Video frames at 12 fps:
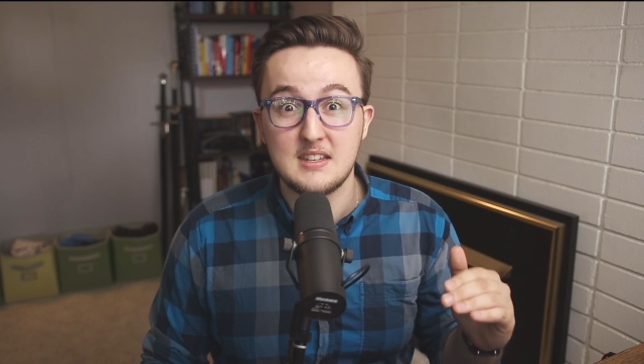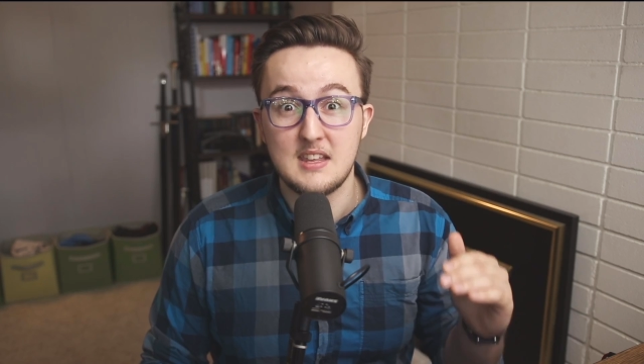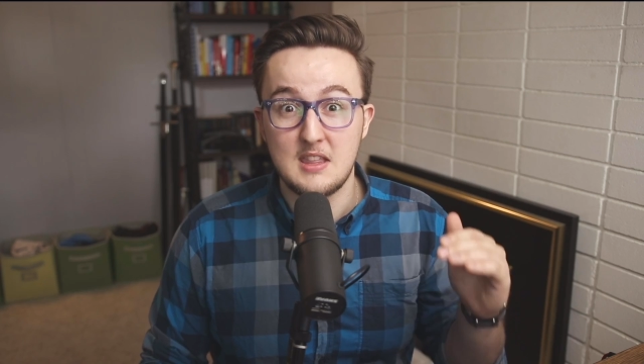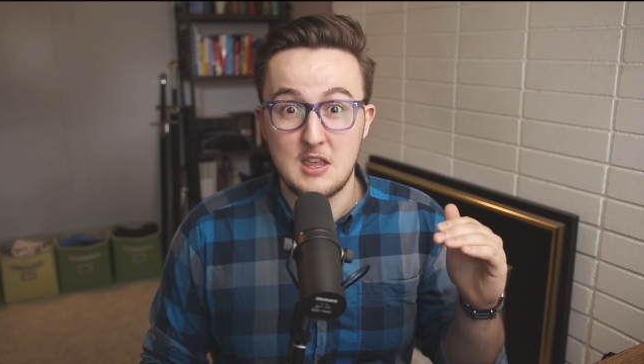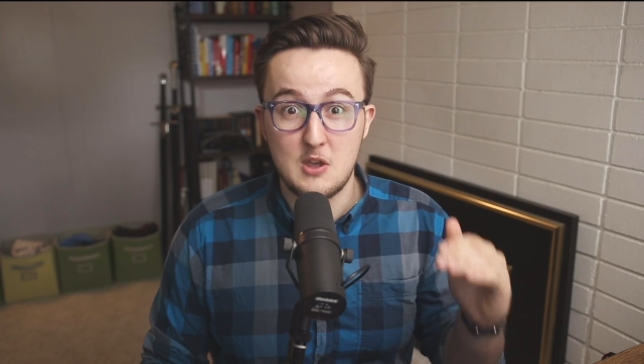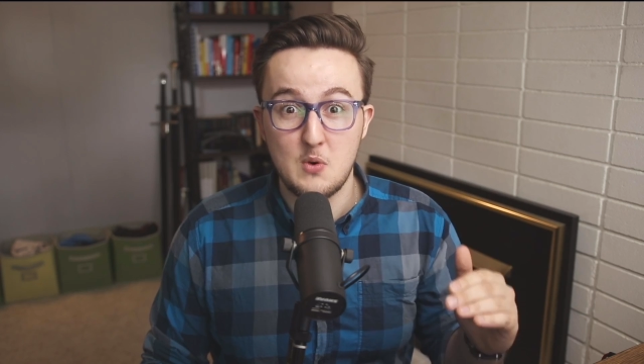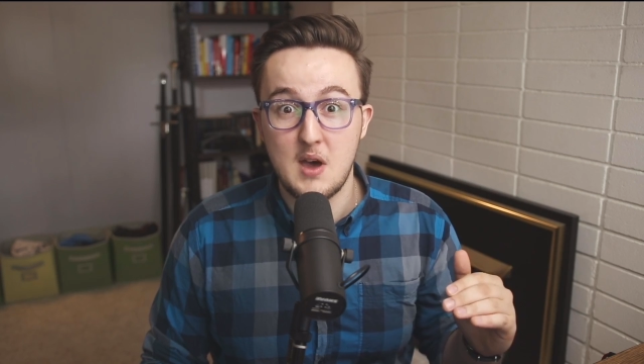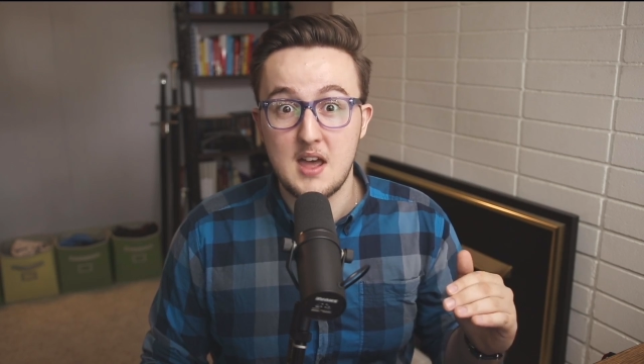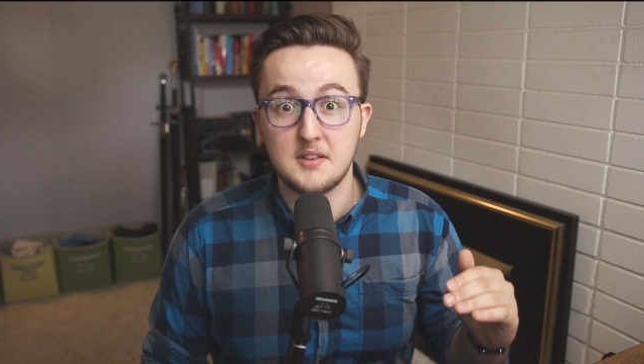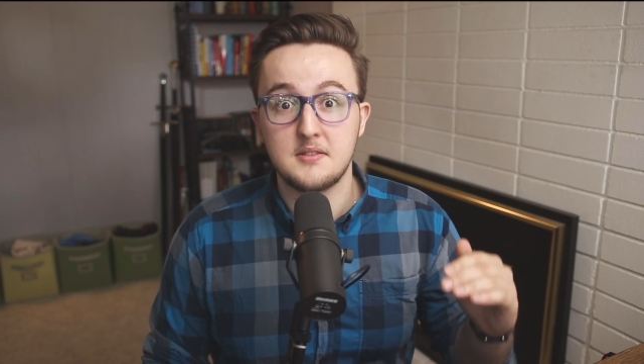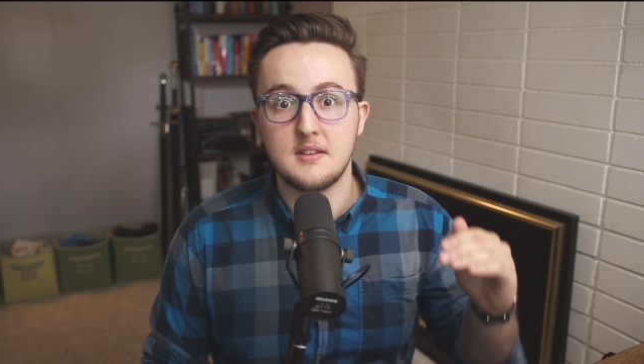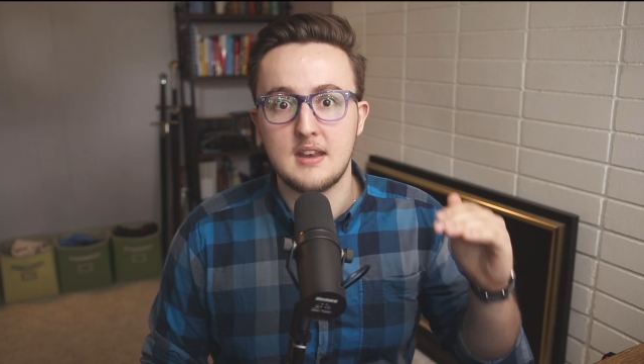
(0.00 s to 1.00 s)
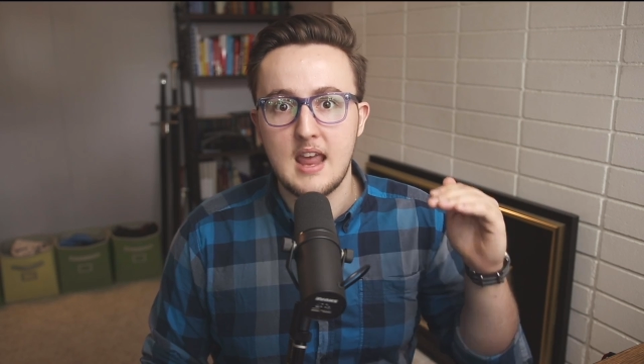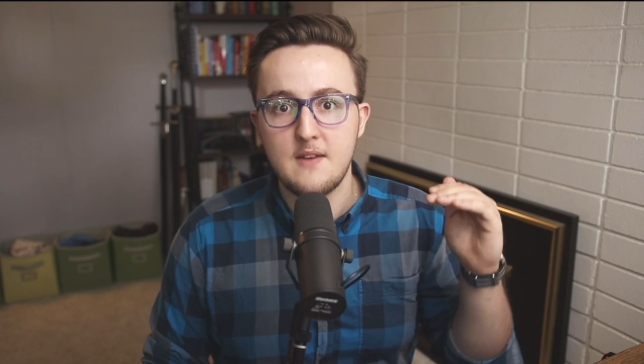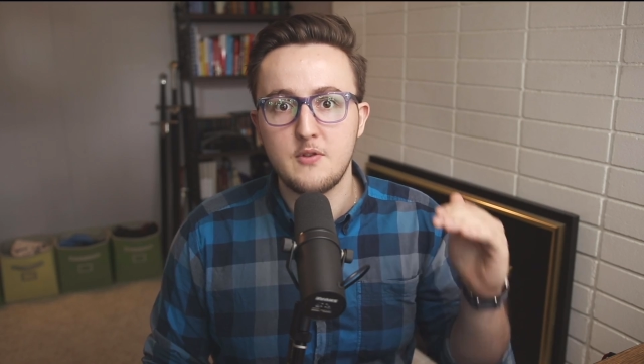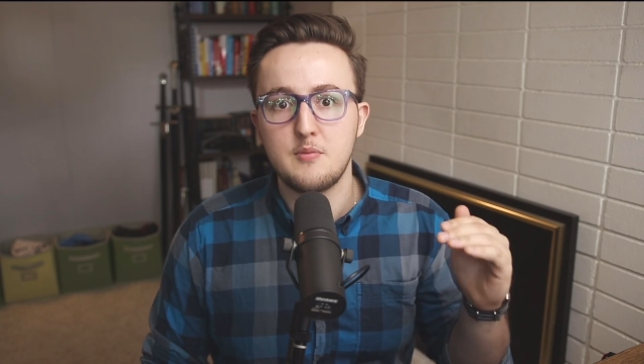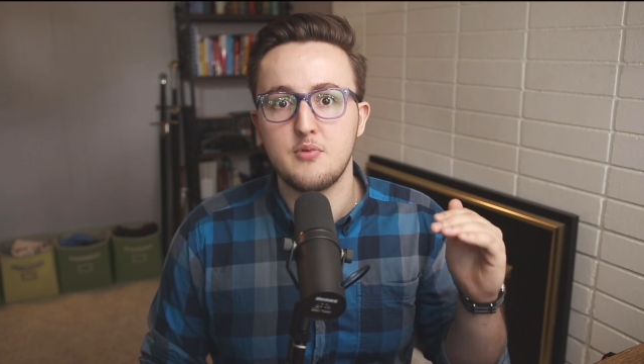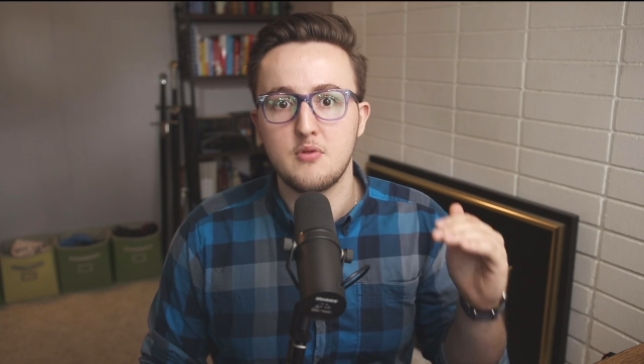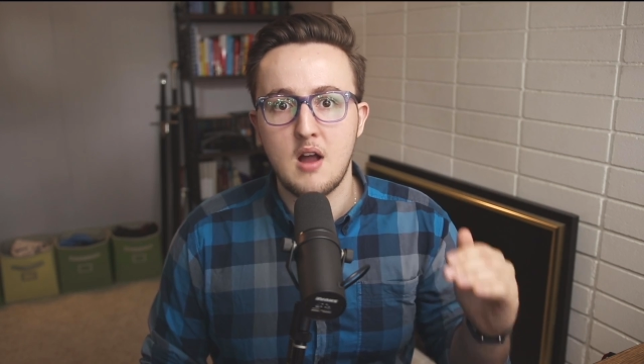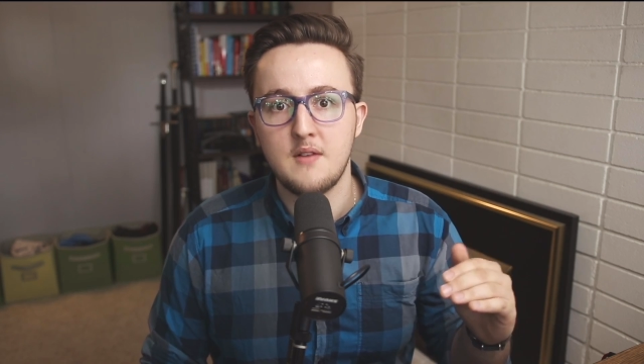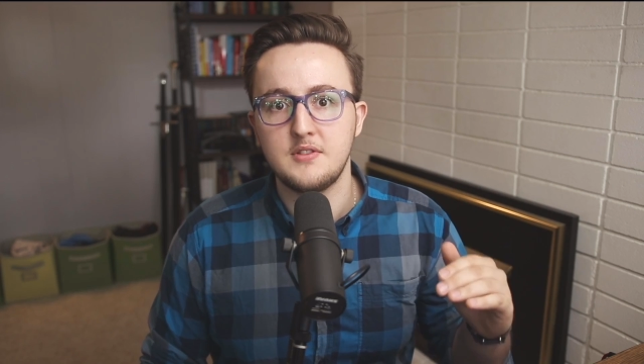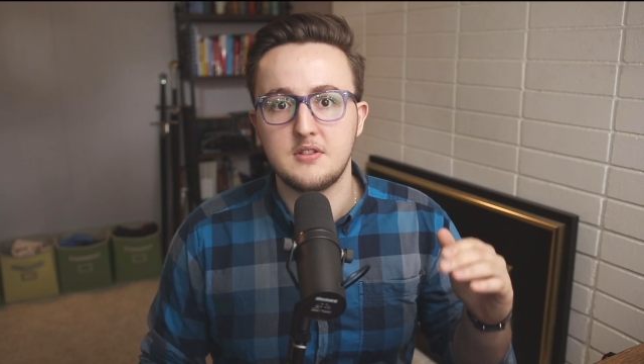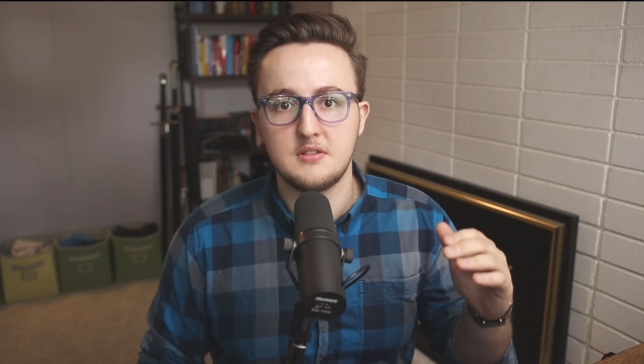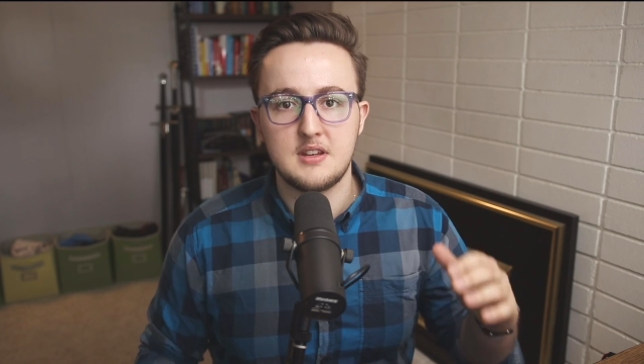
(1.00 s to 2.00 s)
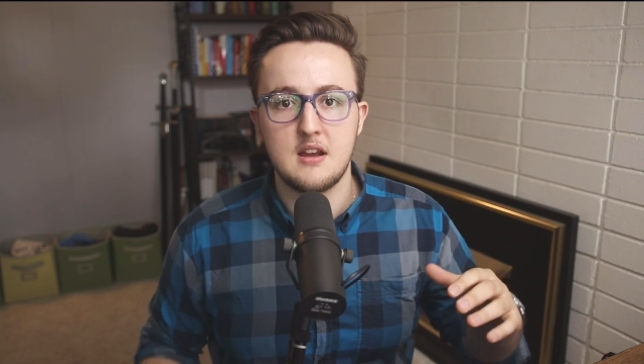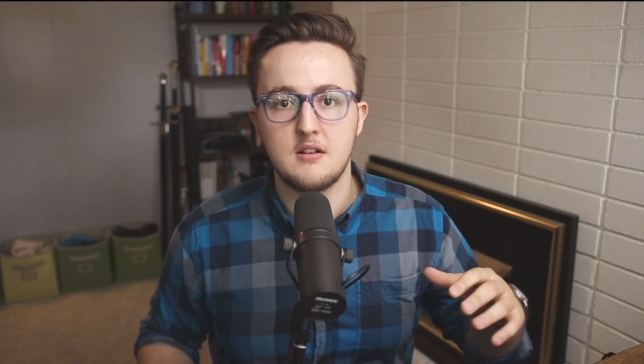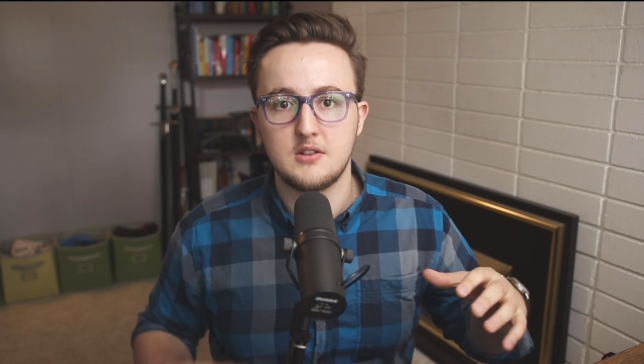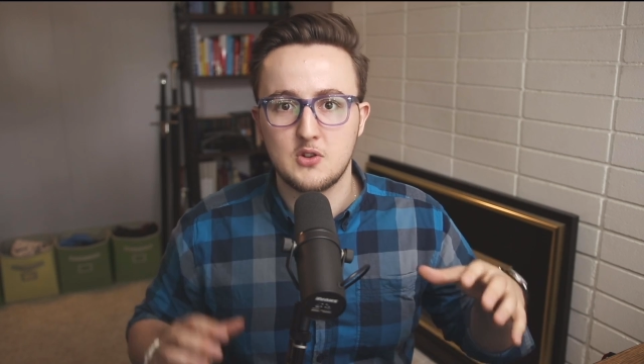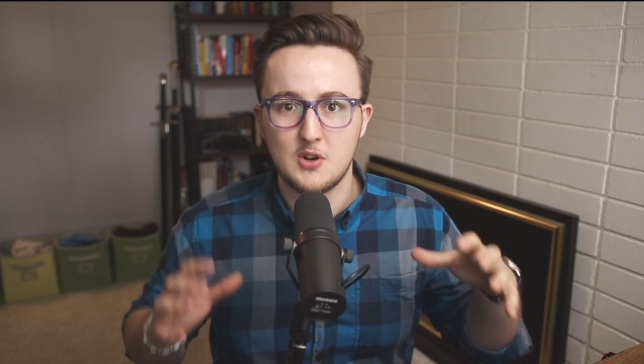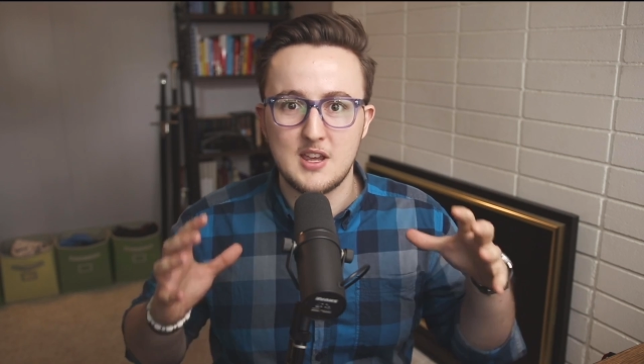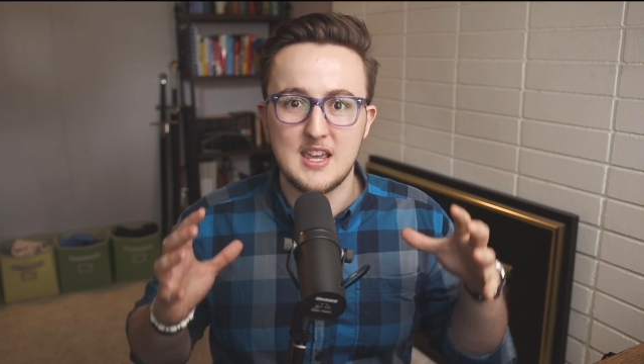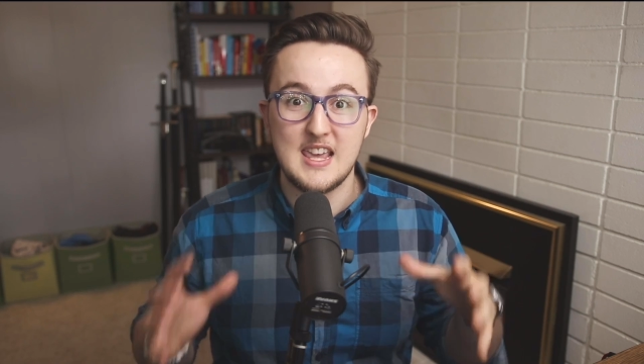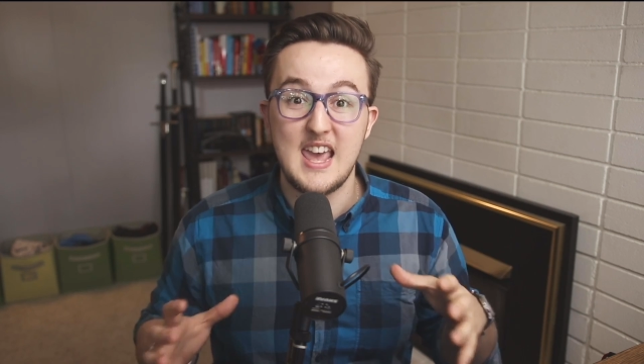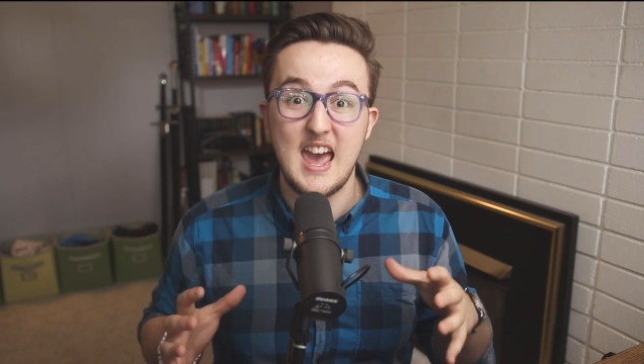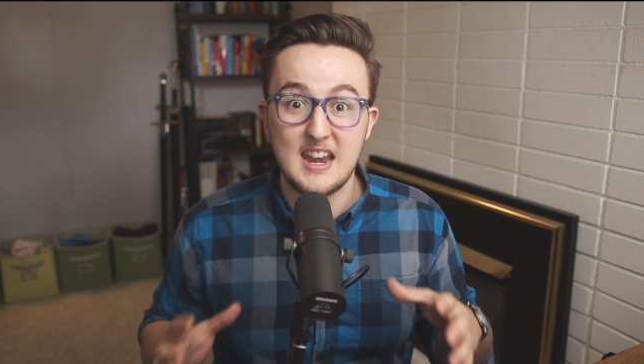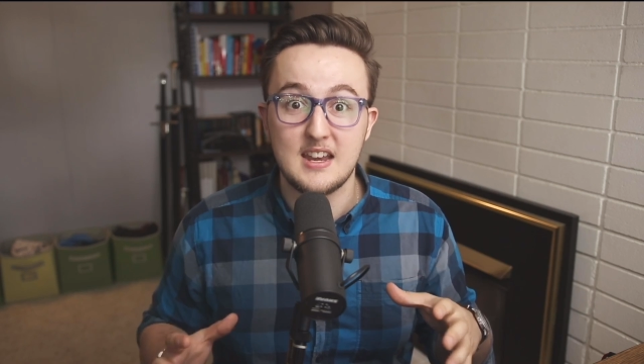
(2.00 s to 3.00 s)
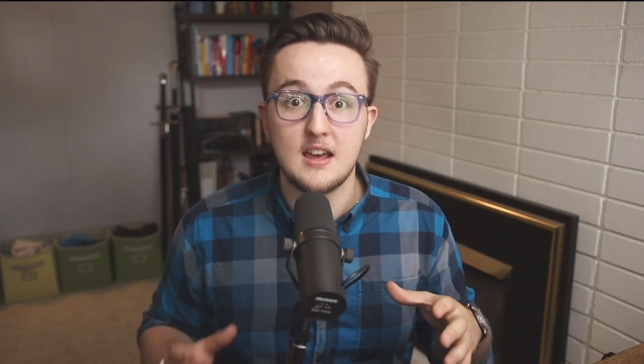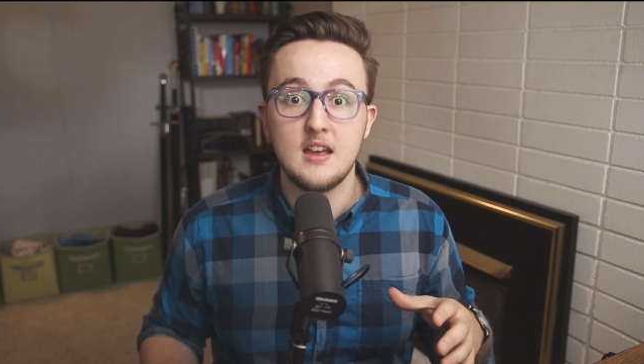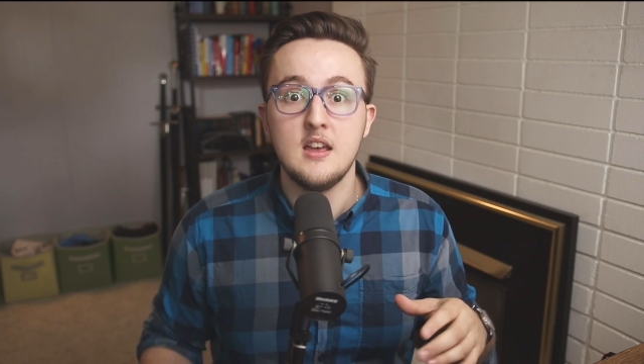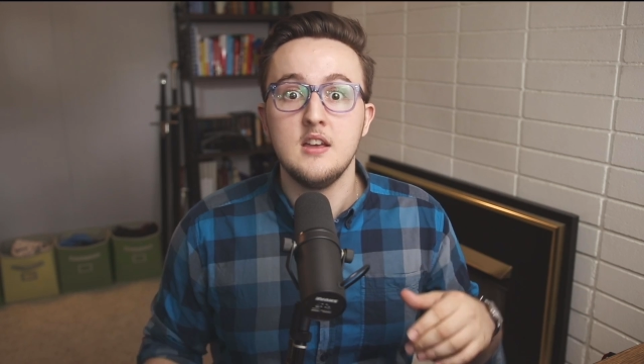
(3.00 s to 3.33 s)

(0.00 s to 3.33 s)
in the US and every province or territory in Canada.